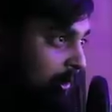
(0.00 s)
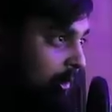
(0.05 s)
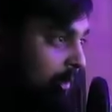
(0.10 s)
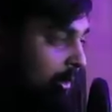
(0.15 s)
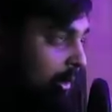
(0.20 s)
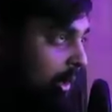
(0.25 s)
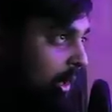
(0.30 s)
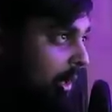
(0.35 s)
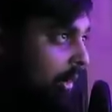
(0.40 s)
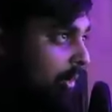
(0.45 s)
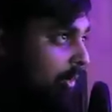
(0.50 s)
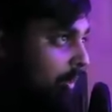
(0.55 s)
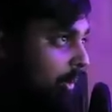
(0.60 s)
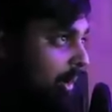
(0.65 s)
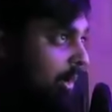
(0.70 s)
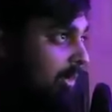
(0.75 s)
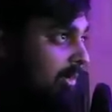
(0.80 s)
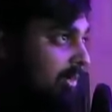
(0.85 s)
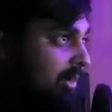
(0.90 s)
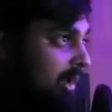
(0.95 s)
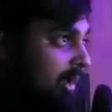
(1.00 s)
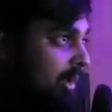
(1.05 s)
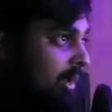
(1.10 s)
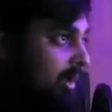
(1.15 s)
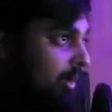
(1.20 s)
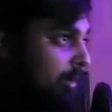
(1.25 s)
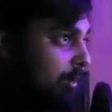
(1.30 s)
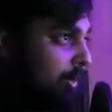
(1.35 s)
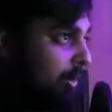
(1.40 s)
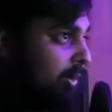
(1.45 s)
Okay, where it's like
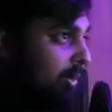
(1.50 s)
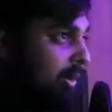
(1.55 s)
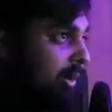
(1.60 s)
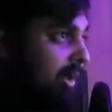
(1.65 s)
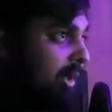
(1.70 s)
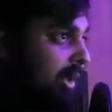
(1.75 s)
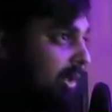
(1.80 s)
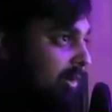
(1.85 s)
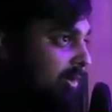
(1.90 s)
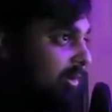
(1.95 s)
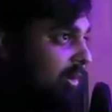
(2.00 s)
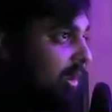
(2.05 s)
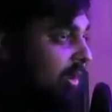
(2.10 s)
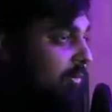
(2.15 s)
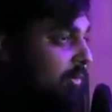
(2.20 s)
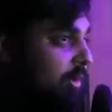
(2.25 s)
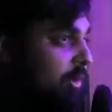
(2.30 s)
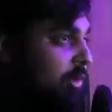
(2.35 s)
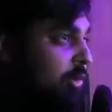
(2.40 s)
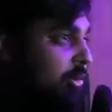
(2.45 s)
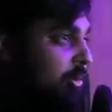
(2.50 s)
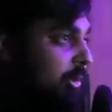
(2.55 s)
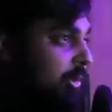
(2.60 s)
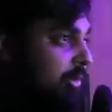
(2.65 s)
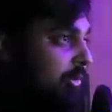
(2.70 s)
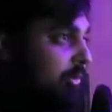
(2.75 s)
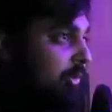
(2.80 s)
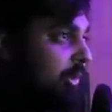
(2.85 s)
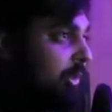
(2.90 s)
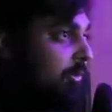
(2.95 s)
uh, burn the debt, save the
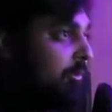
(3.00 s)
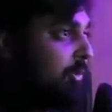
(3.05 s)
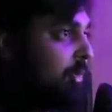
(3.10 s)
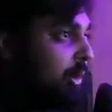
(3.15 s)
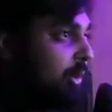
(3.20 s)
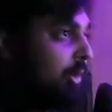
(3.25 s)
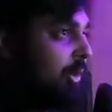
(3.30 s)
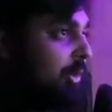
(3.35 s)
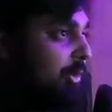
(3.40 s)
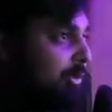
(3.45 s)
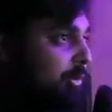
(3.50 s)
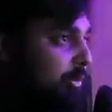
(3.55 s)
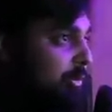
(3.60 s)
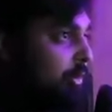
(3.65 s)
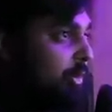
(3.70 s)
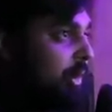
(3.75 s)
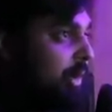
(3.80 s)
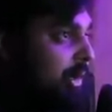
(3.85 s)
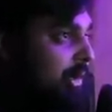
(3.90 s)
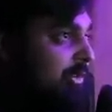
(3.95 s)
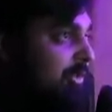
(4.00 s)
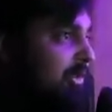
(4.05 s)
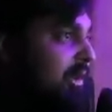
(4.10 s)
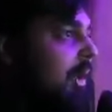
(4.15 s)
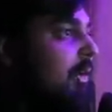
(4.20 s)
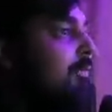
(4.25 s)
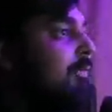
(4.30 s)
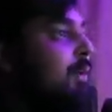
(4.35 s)
humans, free foreclosure, mortgage, debt